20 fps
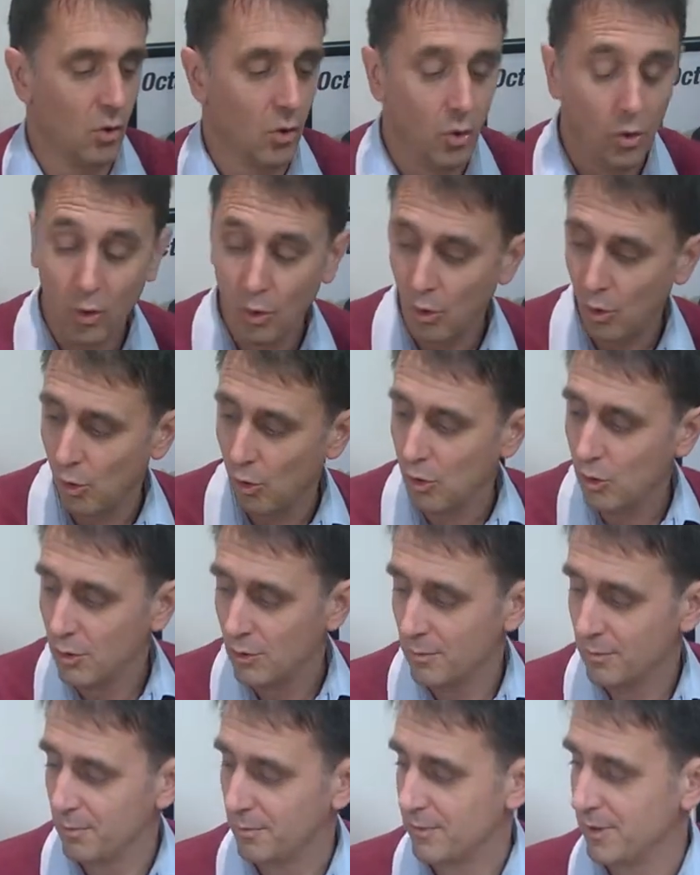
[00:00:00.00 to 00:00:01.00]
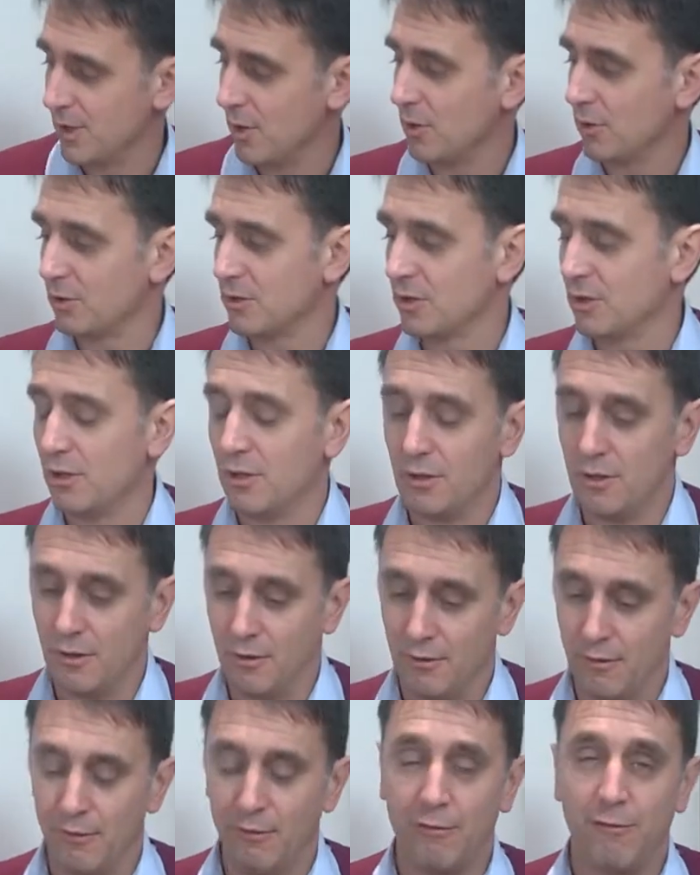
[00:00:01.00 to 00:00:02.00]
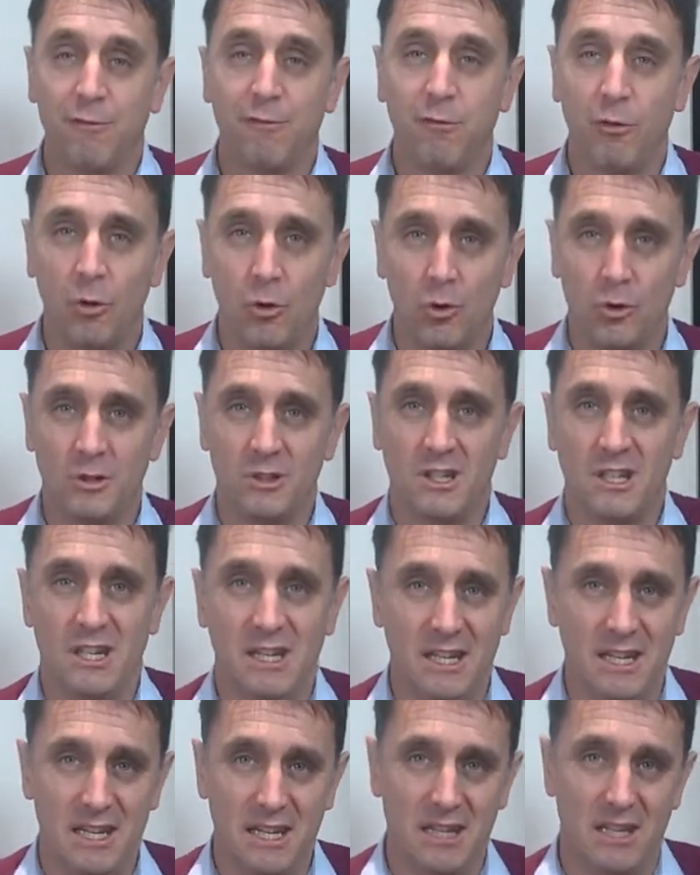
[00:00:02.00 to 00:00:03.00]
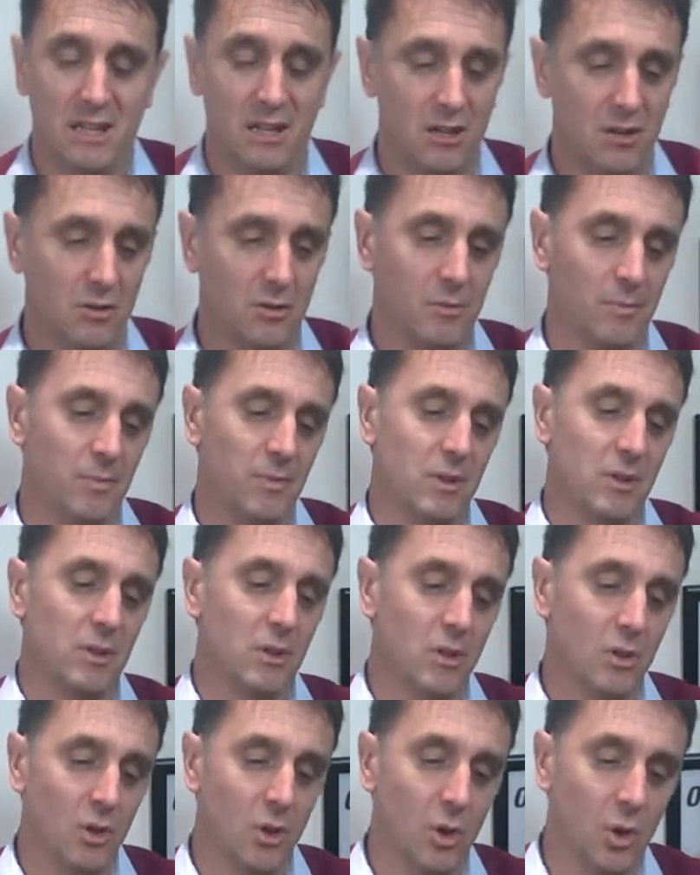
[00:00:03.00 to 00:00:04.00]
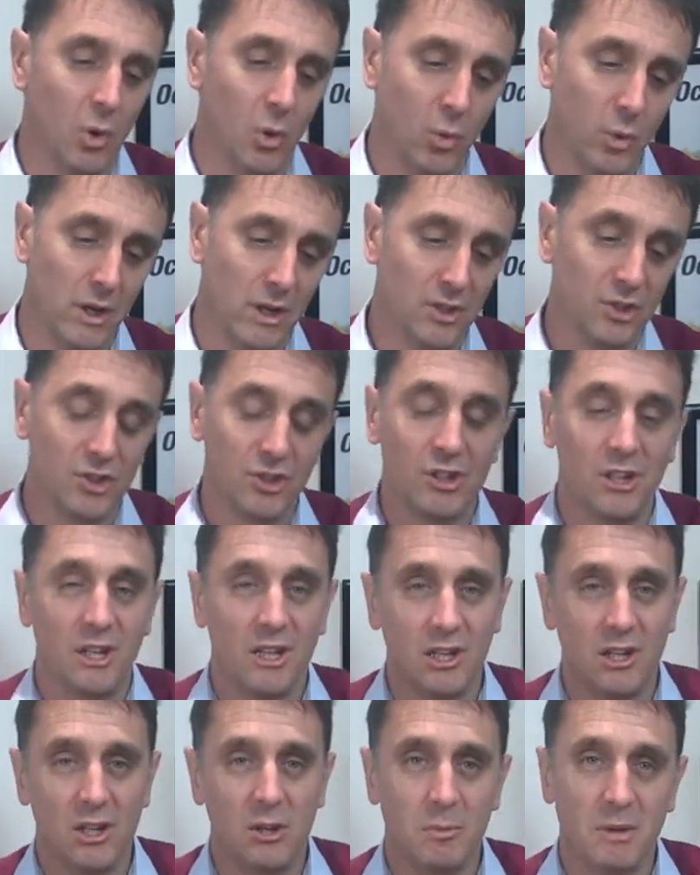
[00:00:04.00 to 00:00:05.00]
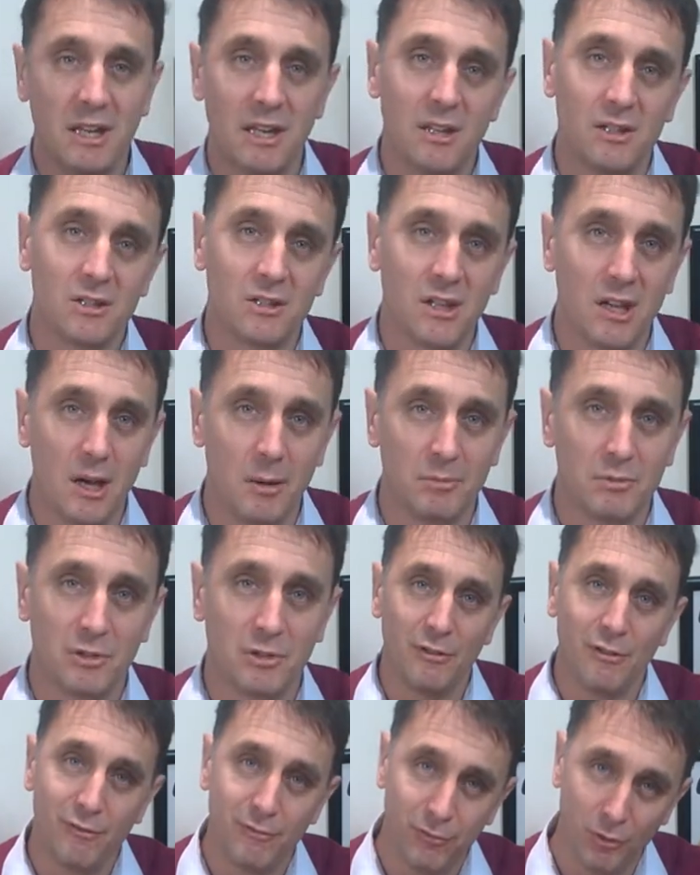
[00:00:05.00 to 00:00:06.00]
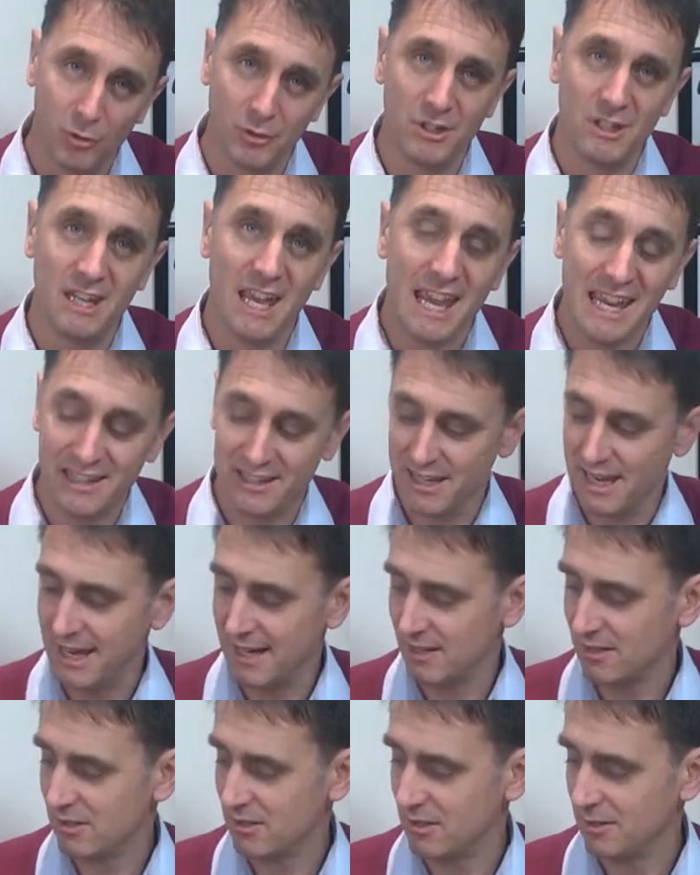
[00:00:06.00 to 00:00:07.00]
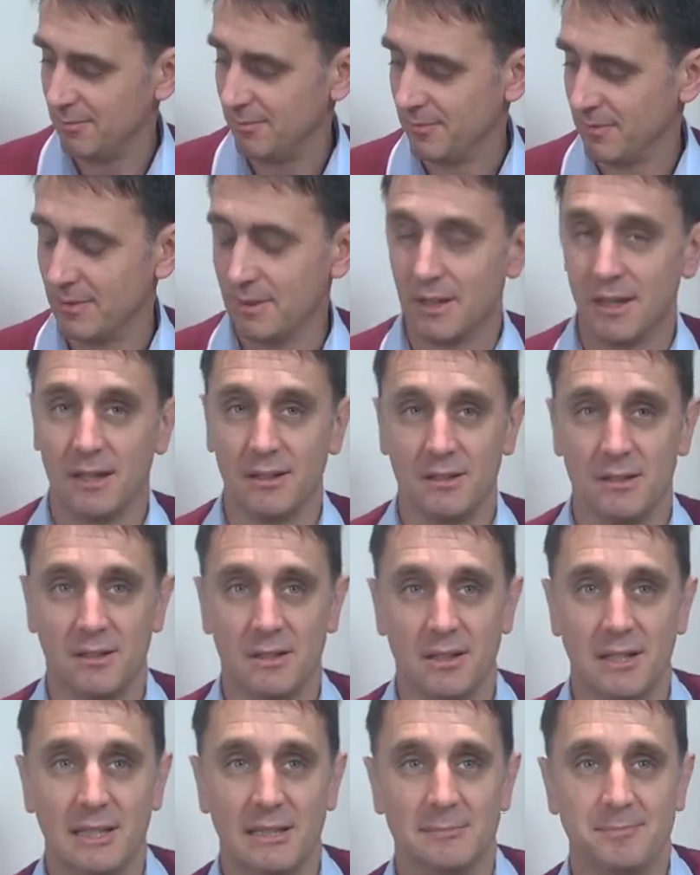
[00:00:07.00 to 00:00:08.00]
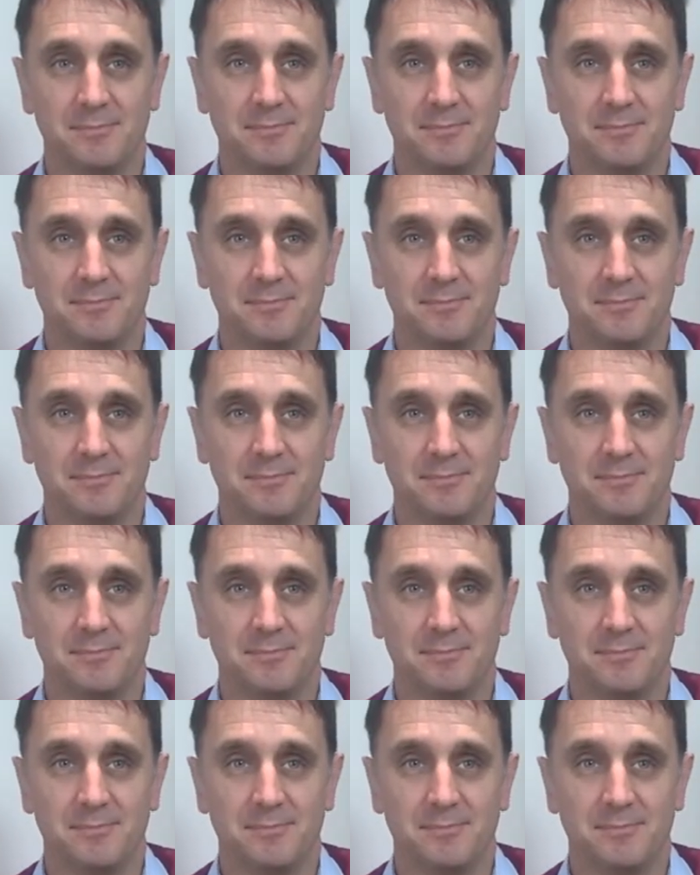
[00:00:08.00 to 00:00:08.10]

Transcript: or the Octagon 40 Eco, which incubates up 48 eggs at a time.